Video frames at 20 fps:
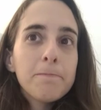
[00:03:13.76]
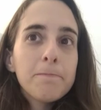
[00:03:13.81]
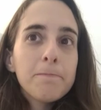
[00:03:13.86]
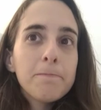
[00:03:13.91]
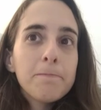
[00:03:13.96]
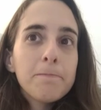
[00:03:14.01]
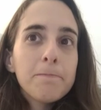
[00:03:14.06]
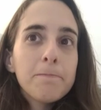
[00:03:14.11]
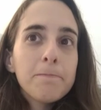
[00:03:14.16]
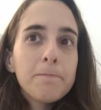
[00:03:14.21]

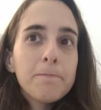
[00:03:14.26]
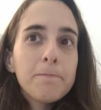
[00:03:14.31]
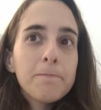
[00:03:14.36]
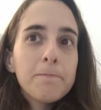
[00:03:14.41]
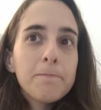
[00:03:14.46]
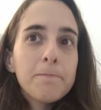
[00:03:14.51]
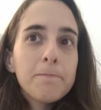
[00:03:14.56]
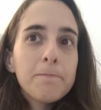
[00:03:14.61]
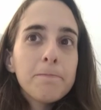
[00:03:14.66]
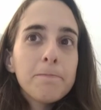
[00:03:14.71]

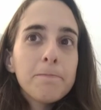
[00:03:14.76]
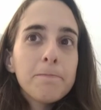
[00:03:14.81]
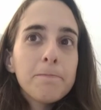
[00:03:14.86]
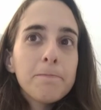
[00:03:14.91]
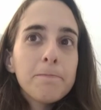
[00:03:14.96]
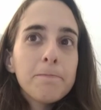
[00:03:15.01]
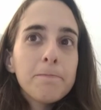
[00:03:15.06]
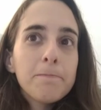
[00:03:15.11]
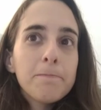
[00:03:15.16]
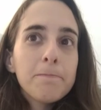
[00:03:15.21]

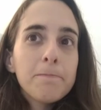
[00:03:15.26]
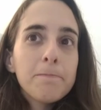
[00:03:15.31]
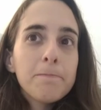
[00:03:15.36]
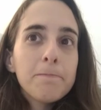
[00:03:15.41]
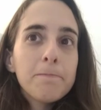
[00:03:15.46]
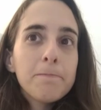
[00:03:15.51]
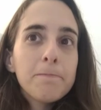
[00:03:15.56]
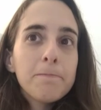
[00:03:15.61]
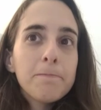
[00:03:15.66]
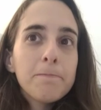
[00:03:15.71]

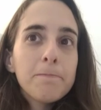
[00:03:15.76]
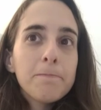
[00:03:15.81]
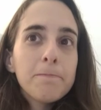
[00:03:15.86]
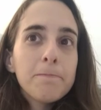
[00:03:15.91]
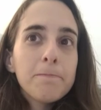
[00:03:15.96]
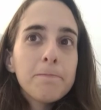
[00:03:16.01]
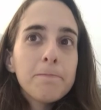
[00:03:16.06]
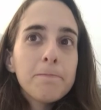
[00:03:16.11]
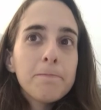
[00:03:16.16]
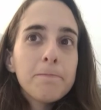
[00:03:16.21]

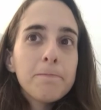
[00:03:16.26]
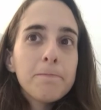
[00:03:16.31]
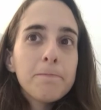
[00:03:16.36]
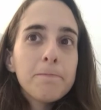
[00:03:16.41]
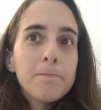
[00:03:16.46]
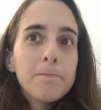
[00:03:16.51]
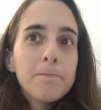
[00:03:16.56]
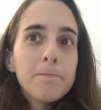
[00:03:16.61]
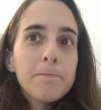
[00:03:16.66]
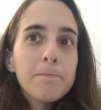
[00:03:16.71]

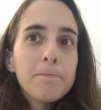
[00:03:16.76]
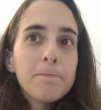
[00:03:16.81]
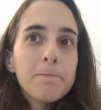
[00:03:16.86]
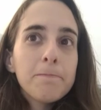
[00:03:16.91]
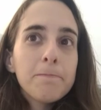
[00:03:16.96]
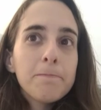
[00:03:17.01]
No words are spoken by the person on screen.